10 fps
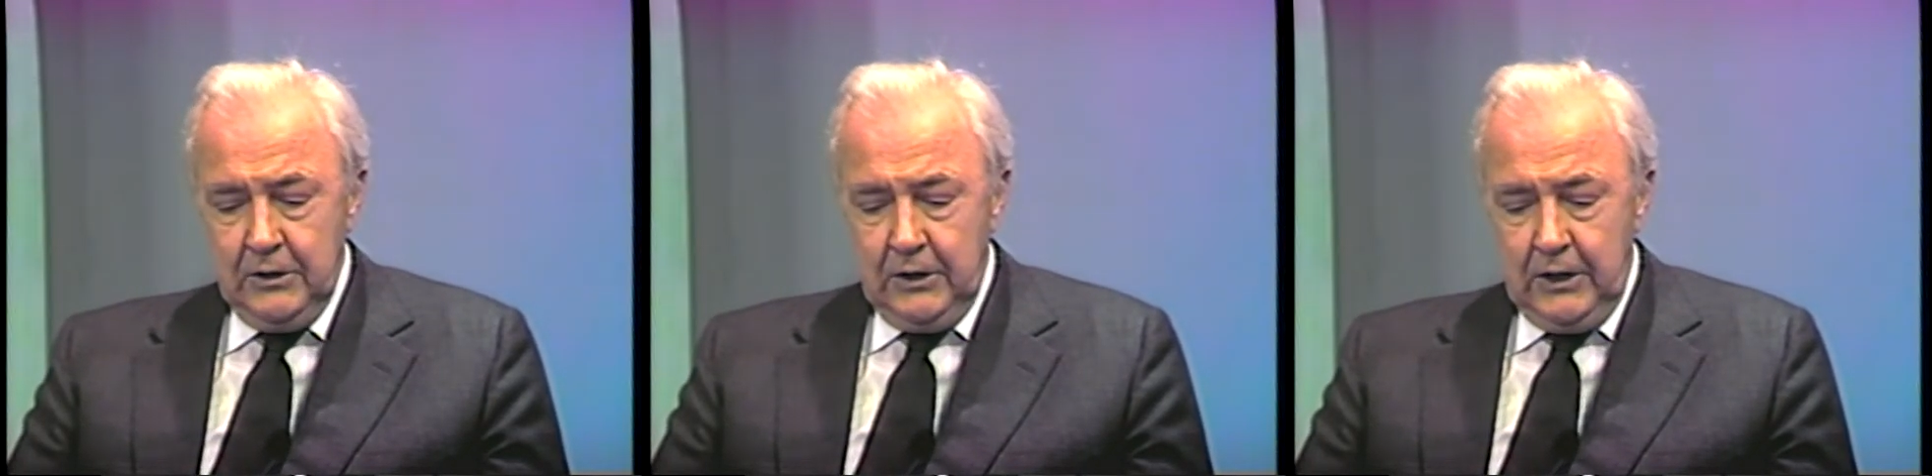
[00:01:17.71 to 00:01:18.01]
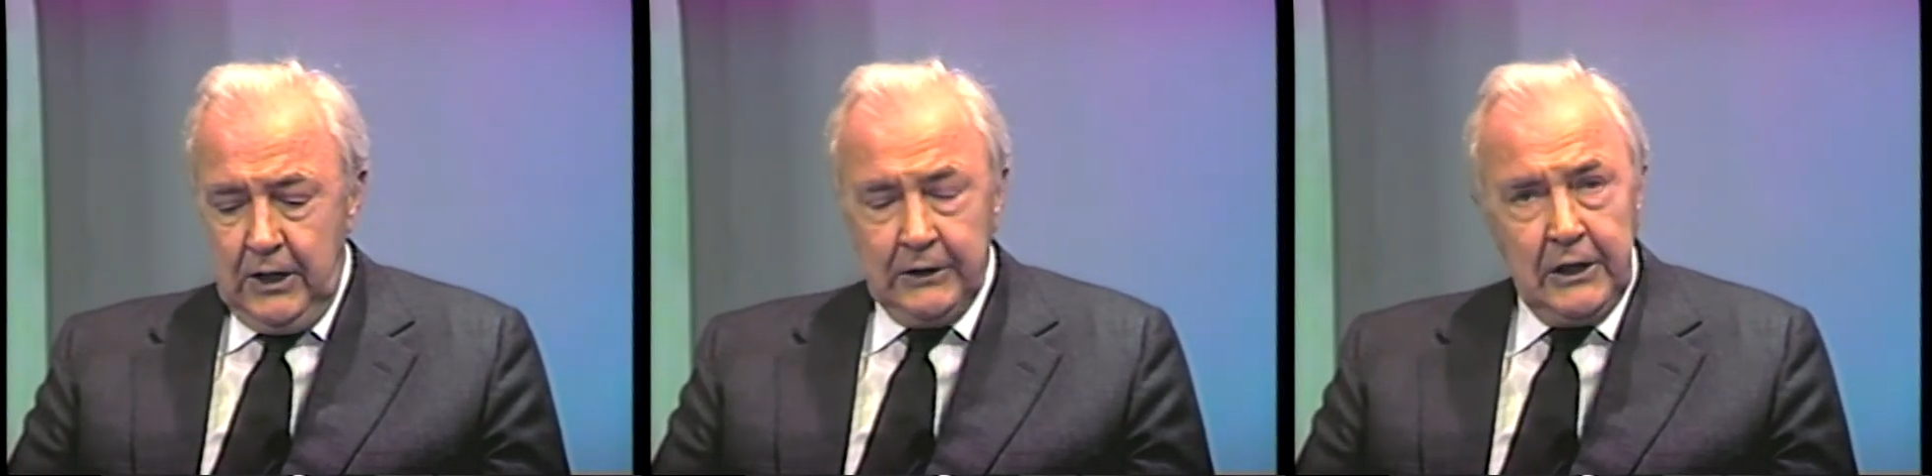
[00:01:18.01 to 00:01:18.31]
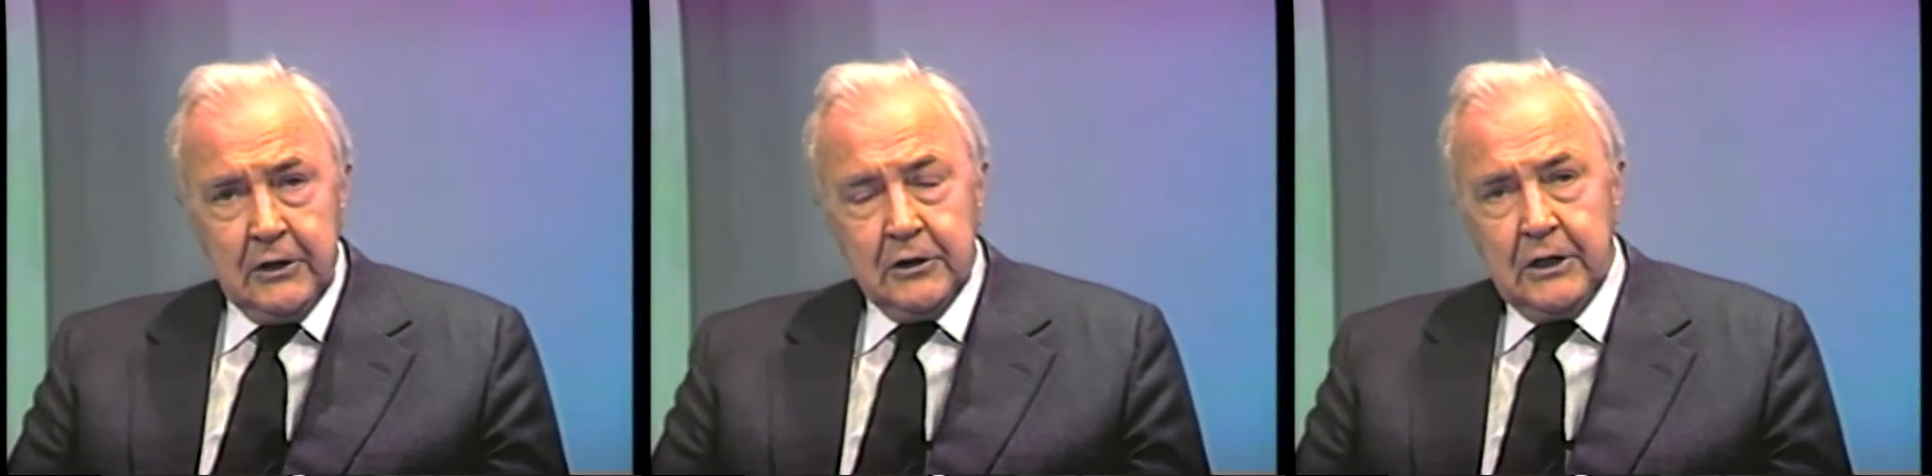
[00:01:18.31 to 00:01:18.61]
And
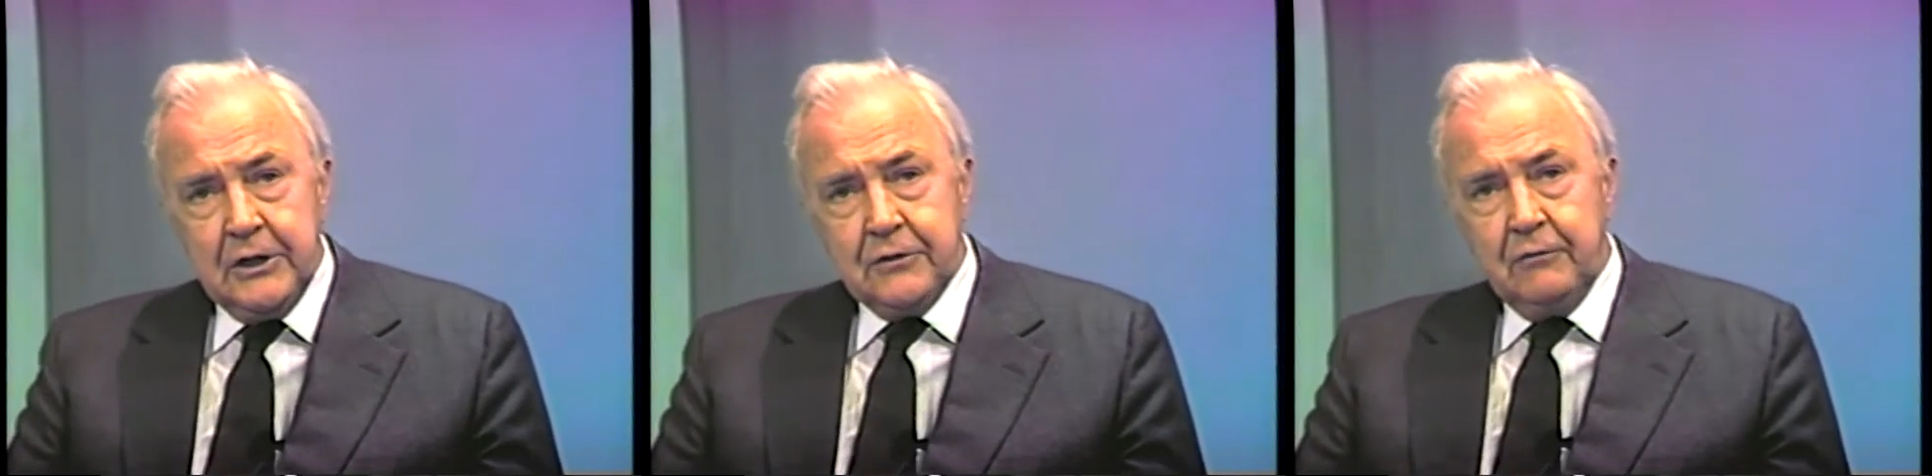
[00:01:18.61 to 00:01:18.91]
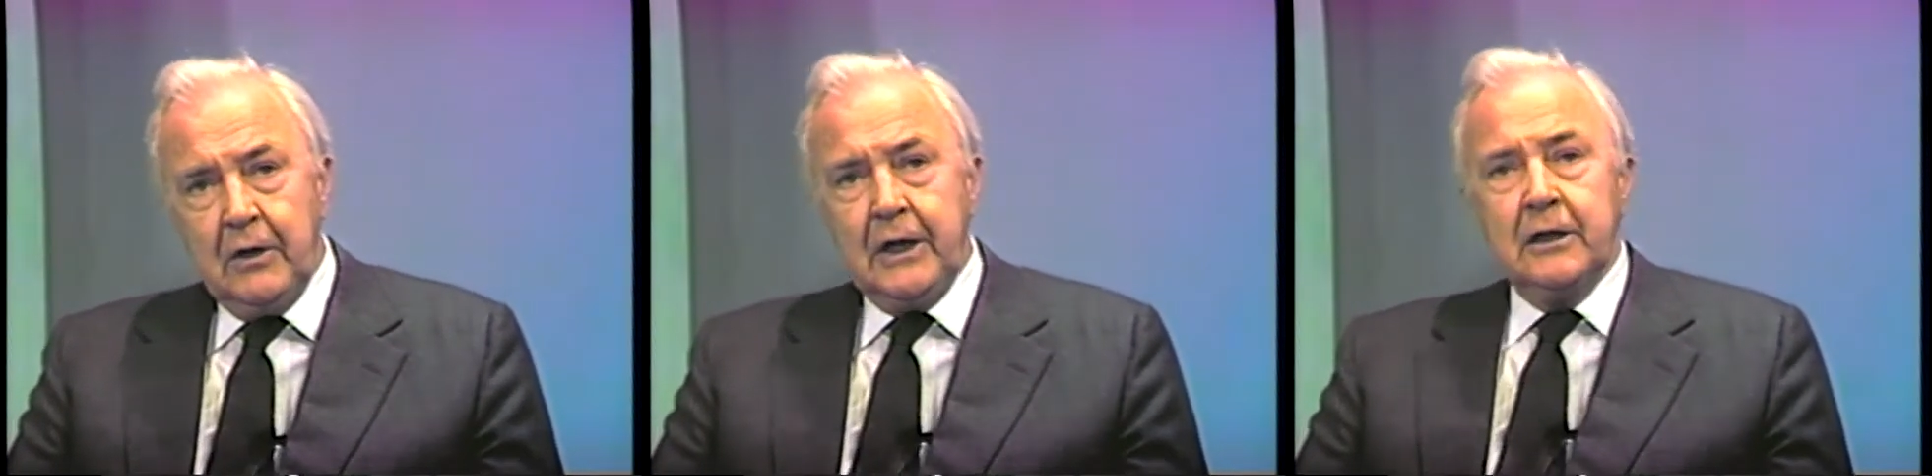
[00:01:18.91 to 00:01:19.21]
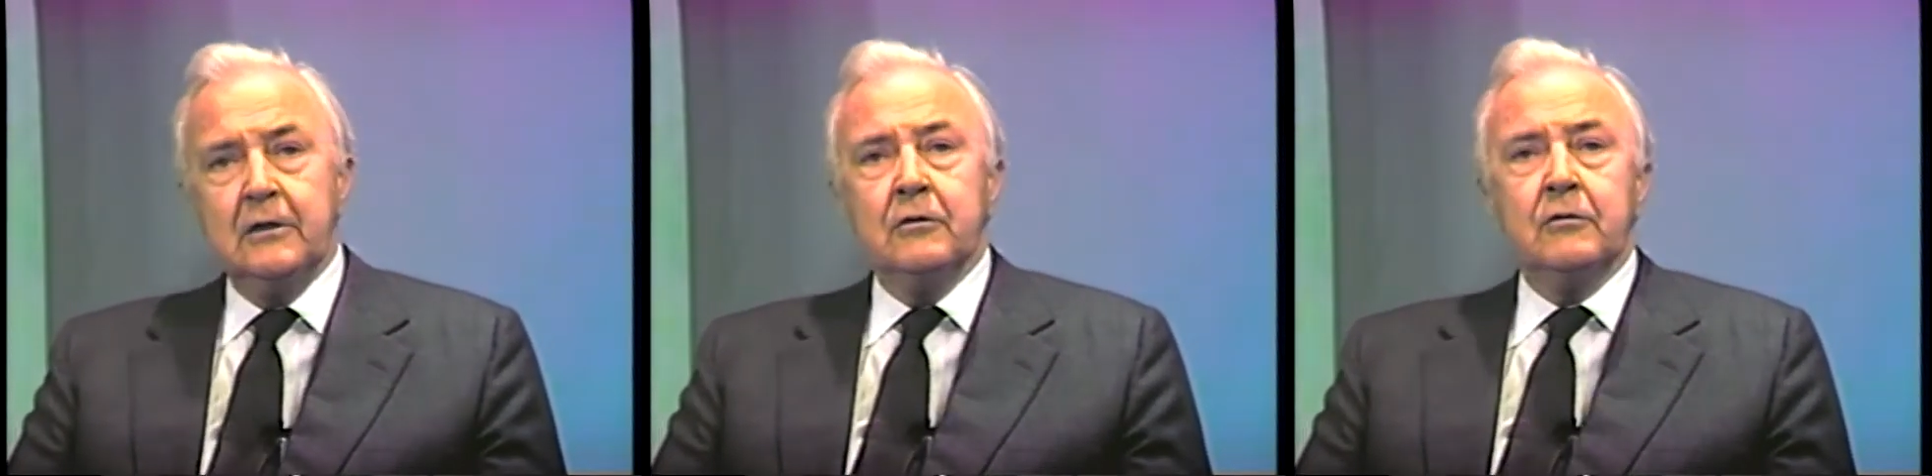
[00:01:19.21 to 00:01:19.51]
then in the case of
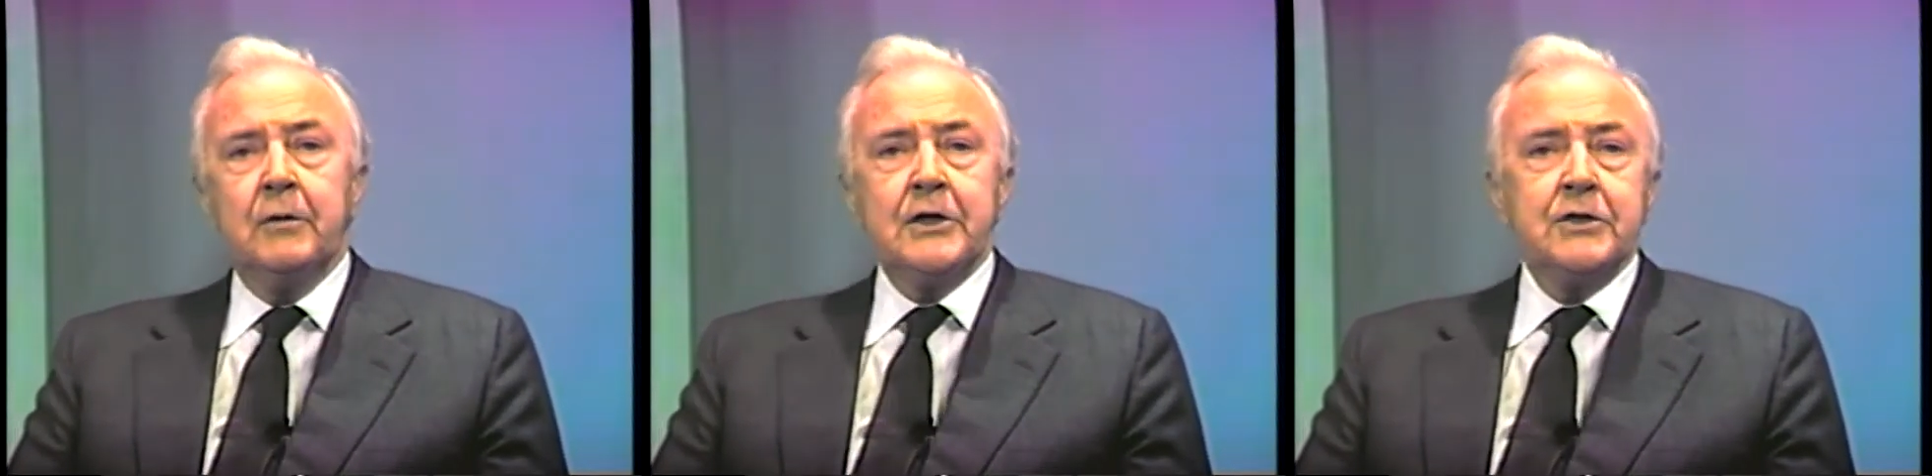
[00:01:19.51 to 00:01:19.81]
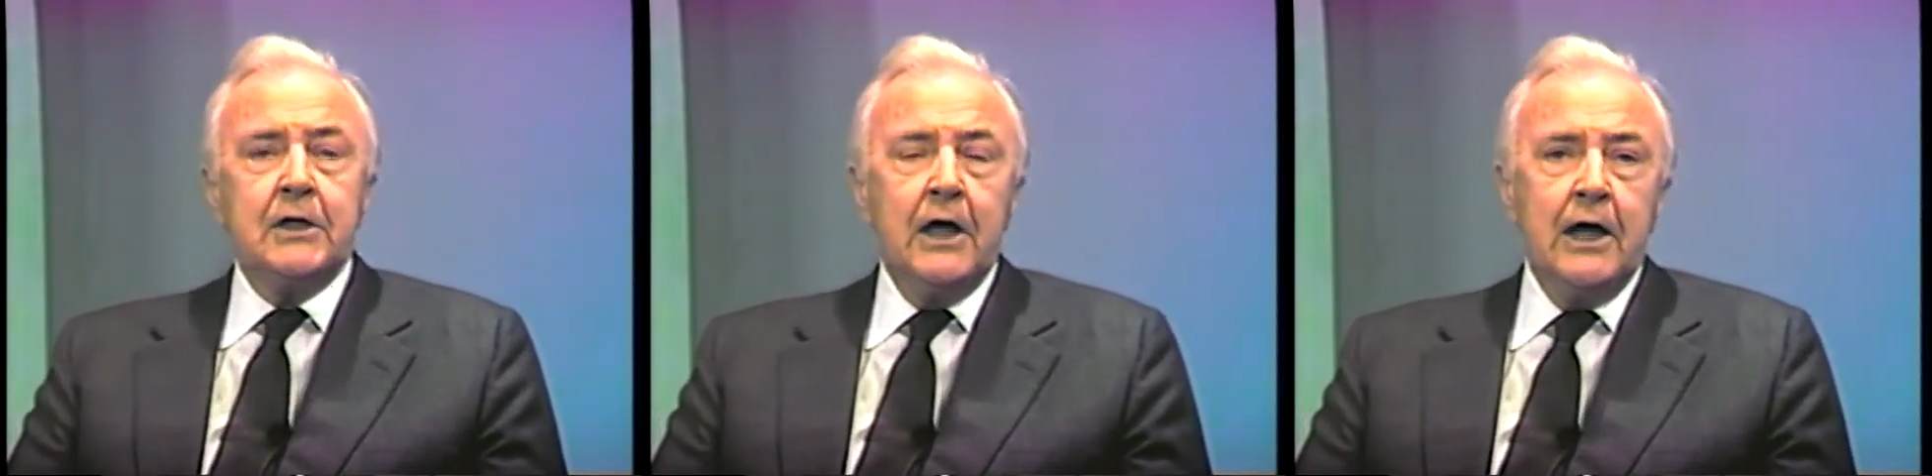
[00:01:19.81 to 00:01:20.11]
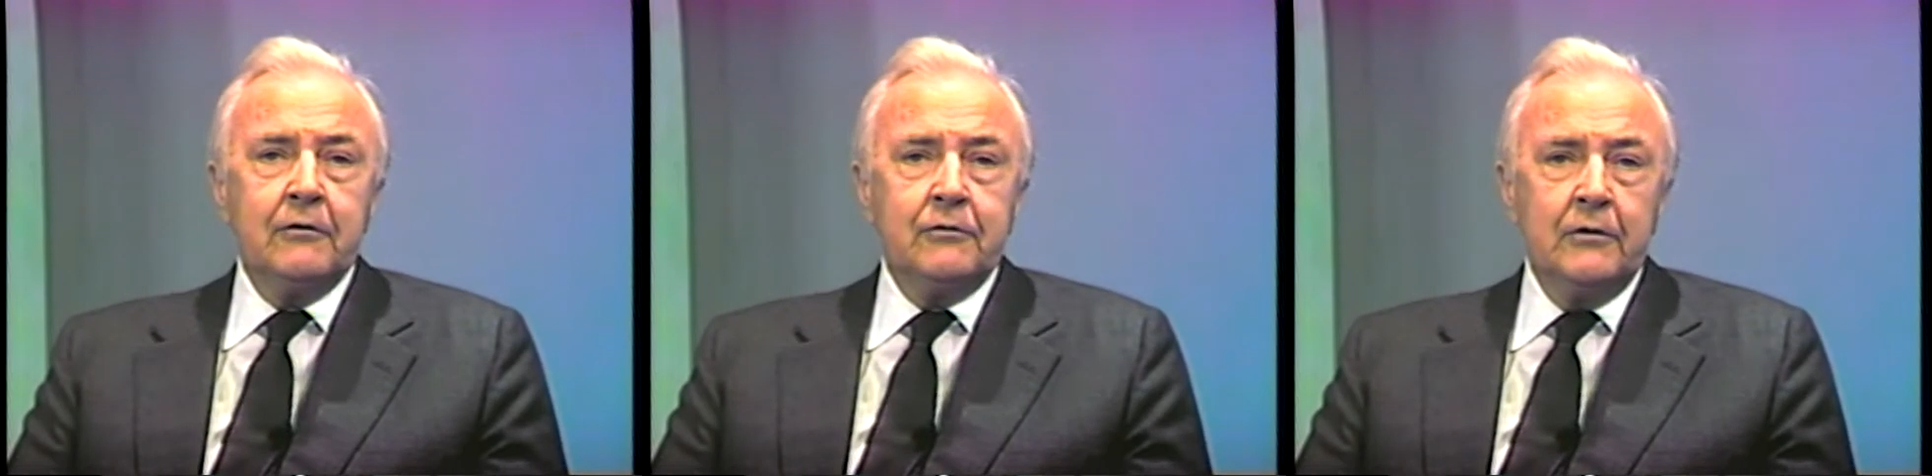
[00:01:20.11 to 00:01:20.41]
Reagan, especially
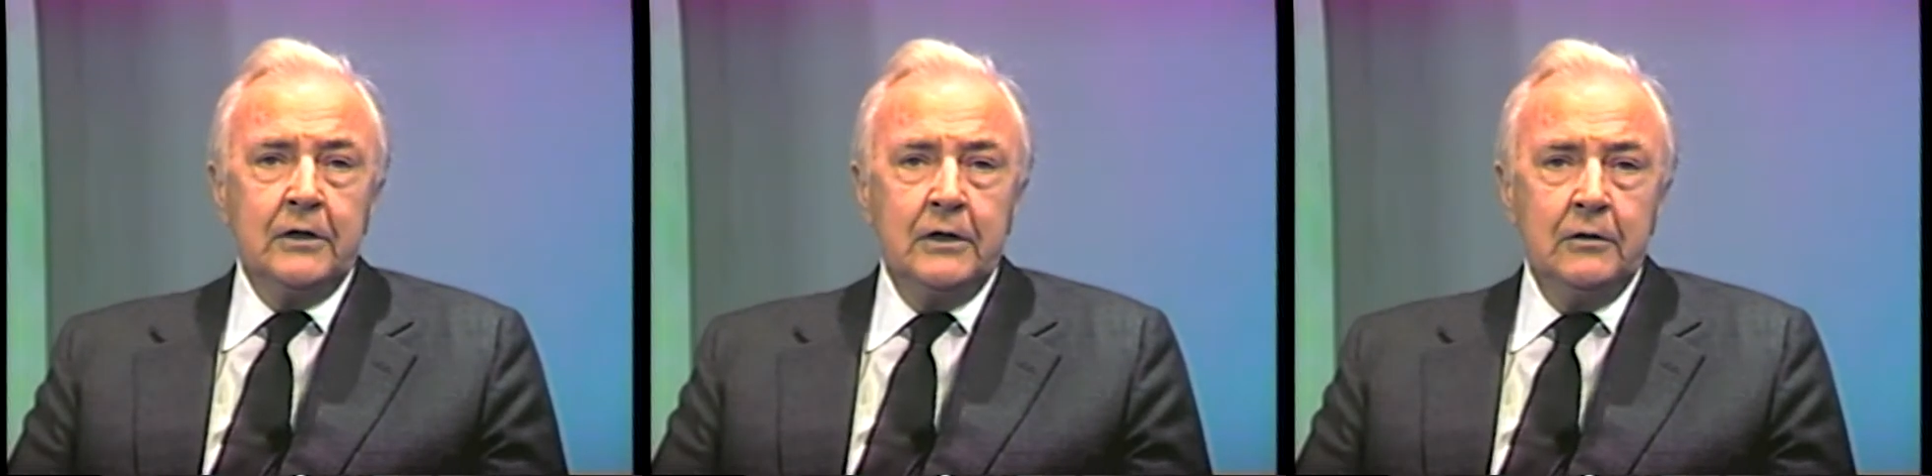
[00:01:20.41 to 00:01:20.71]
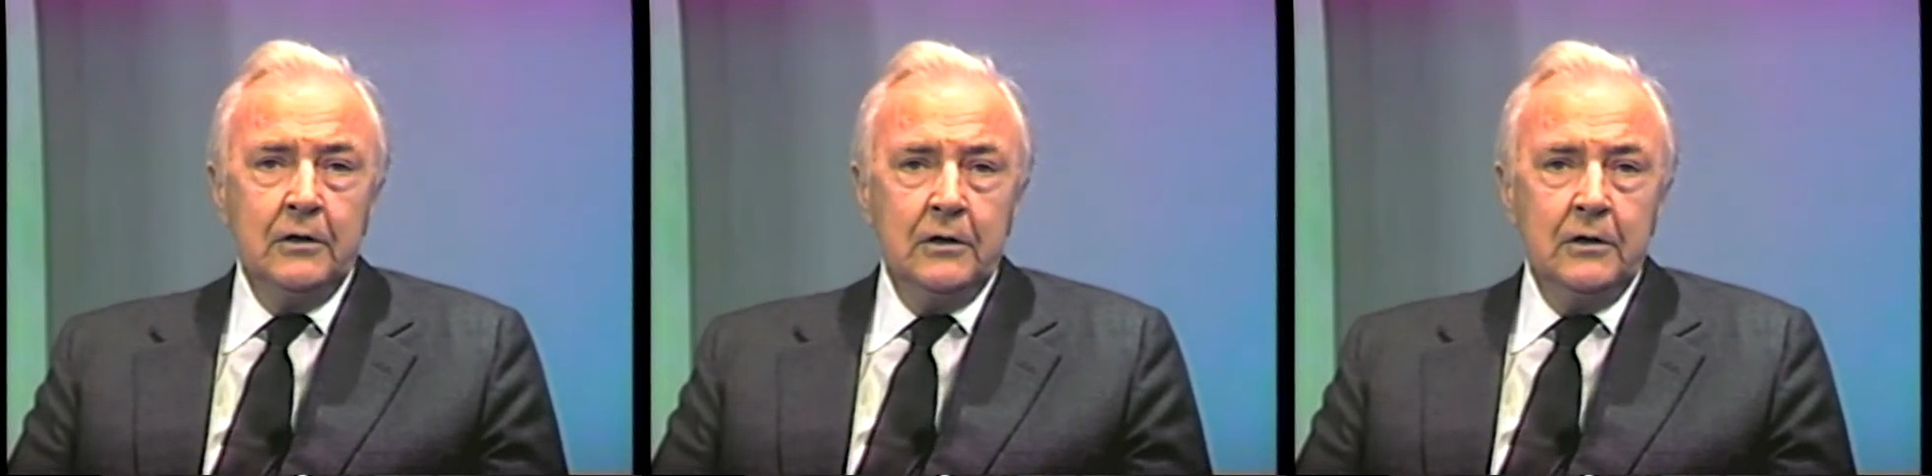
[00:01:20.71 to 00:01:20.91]
after the